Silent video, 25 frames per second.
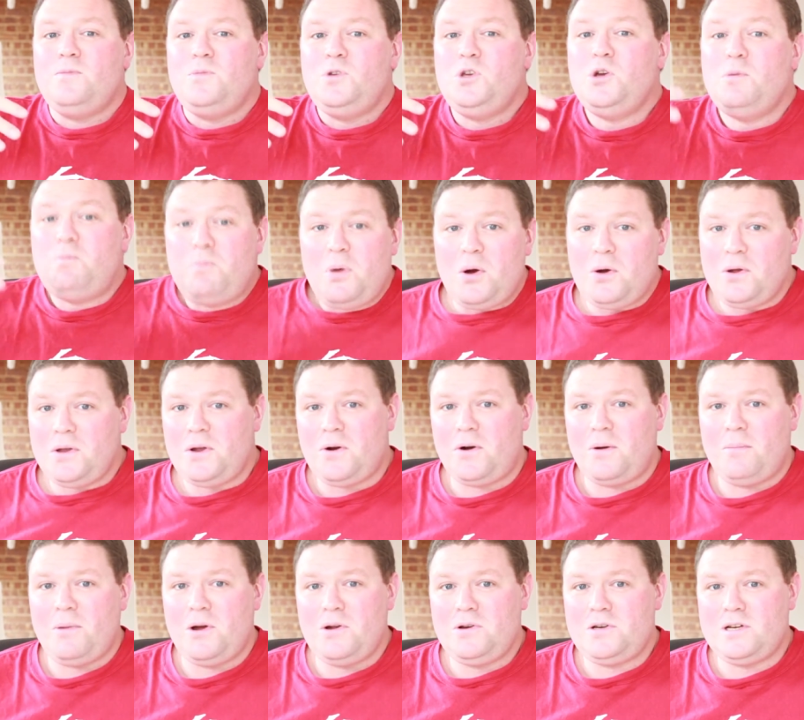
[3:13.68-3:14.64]
you put your
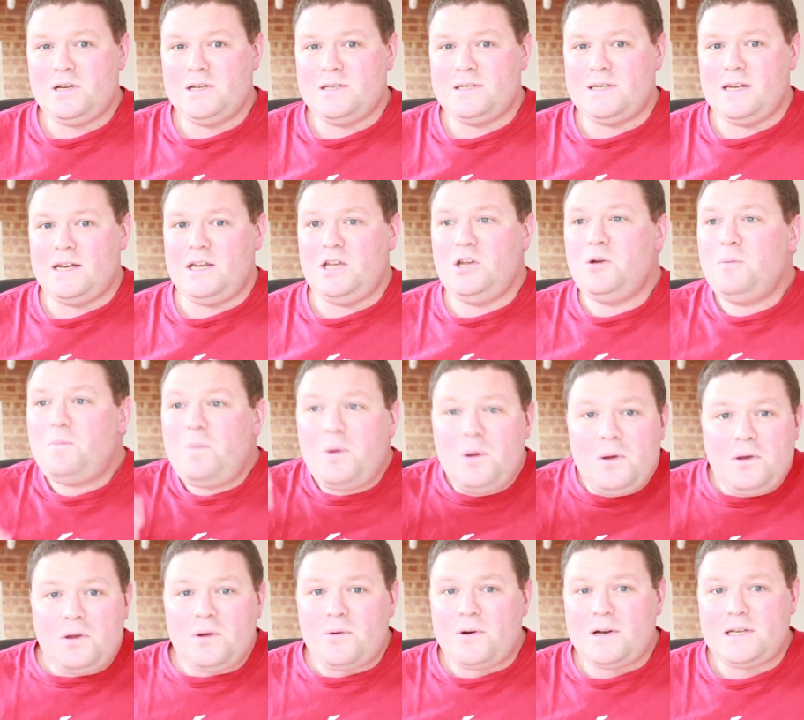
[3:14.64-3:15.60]
emotions in it, you
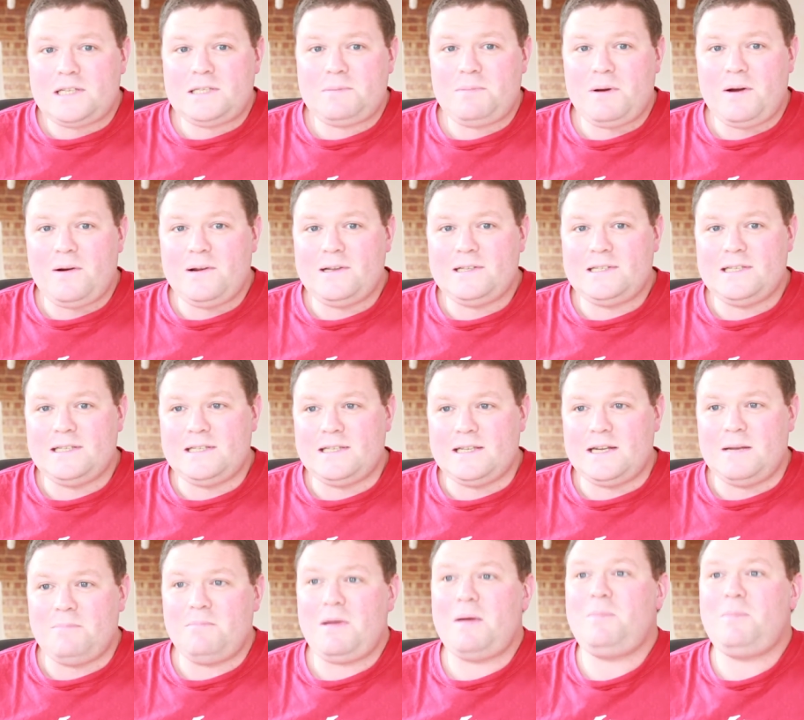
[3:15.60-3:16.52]
put your experiences in it.